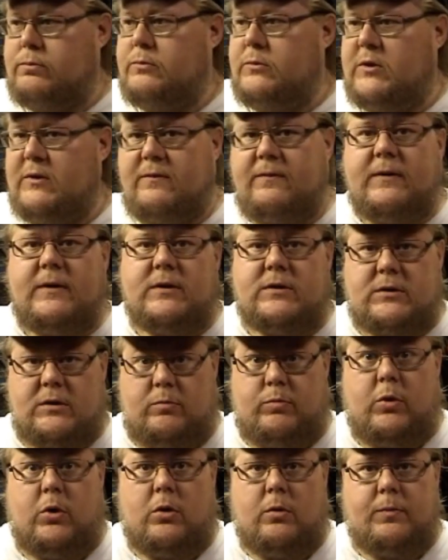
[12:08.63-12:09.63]
defeats the
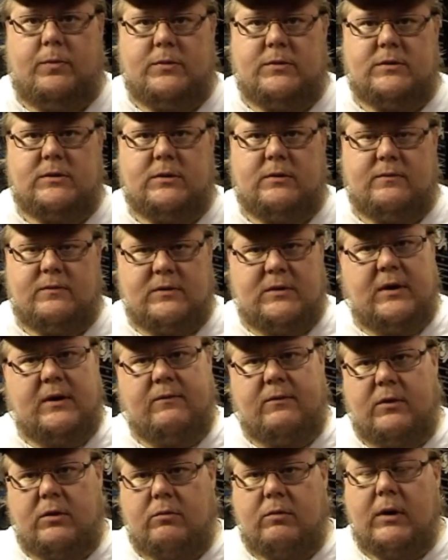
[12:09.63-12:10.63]
purpose of
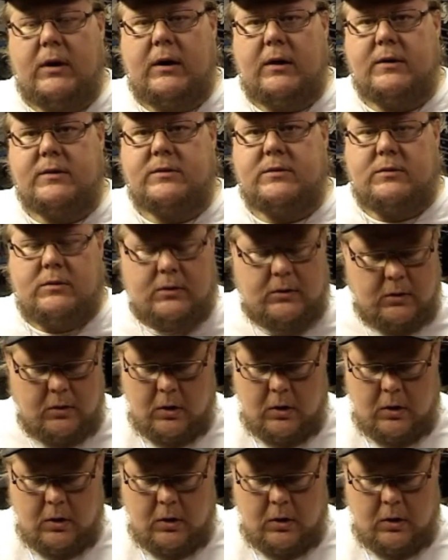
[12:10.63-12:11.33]
saving the radius,